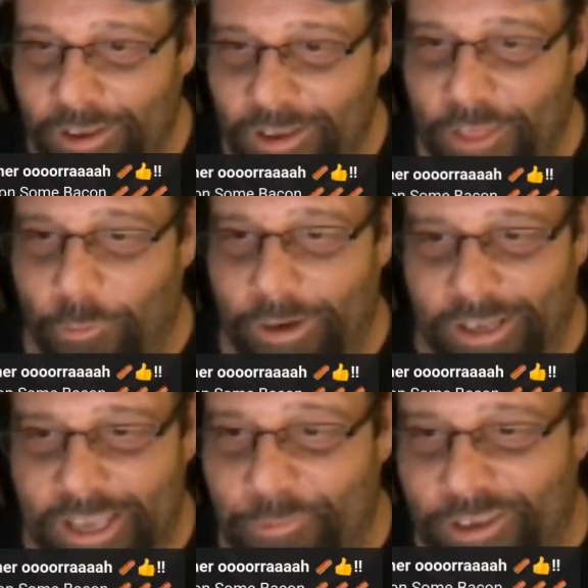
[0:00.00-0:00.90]
Another one
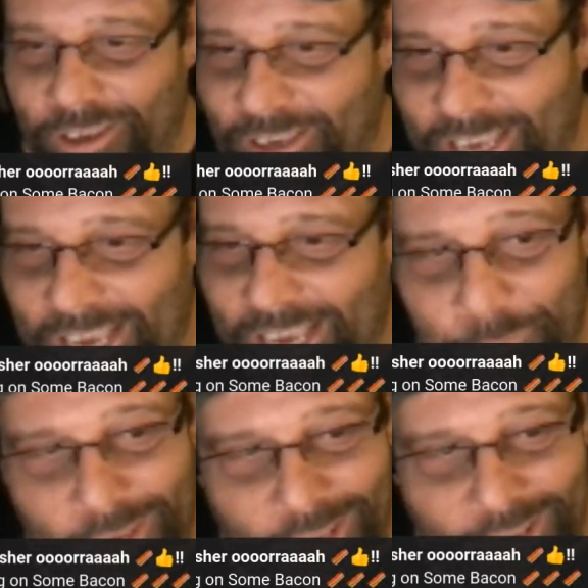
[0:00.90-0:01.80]
that keeps getting
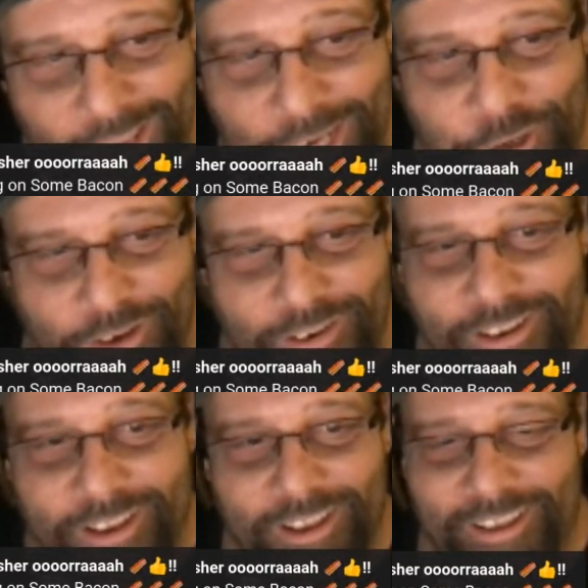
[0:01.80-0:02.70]
me into
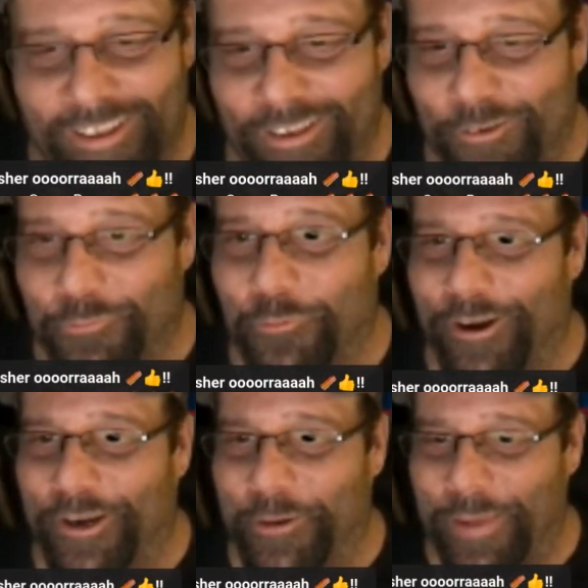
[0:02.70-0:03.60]

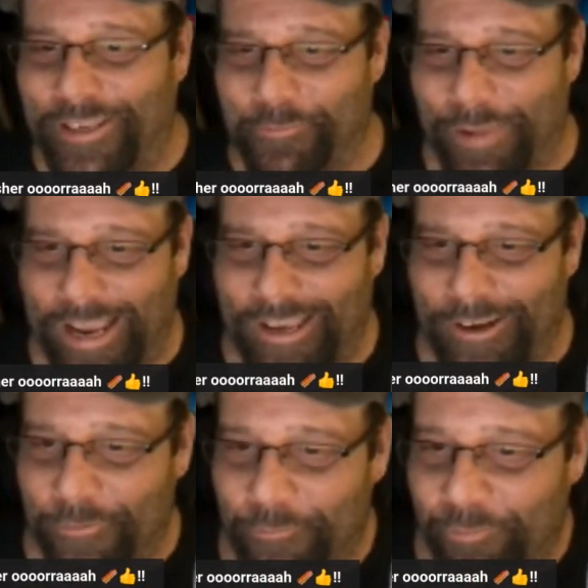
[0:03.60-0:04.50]
wanting to make some
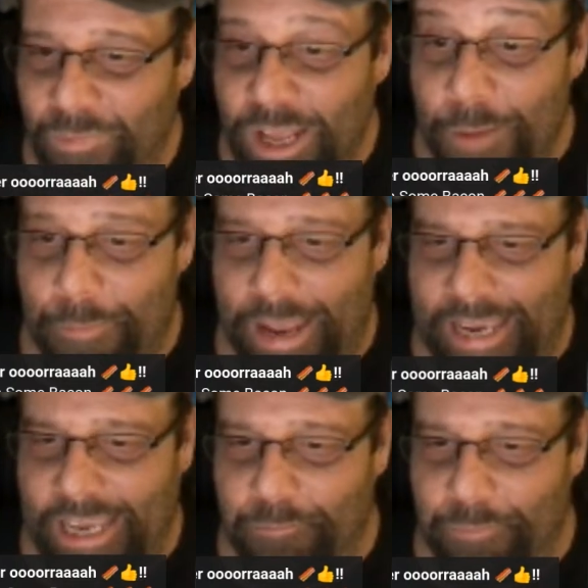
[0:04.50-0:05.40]
bacon.
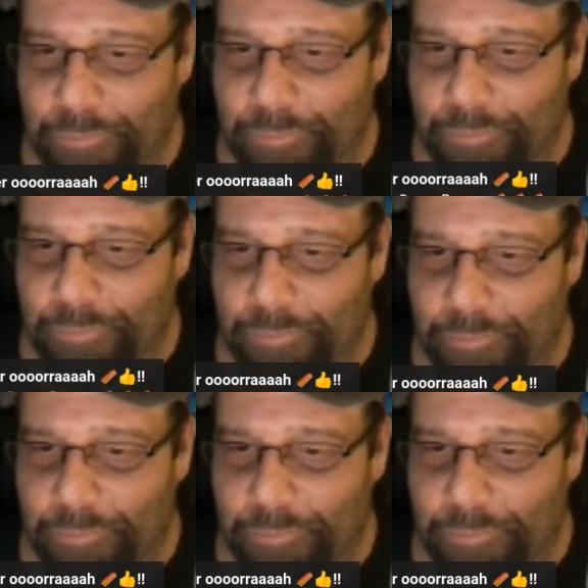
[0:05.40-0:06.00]
Making bacon.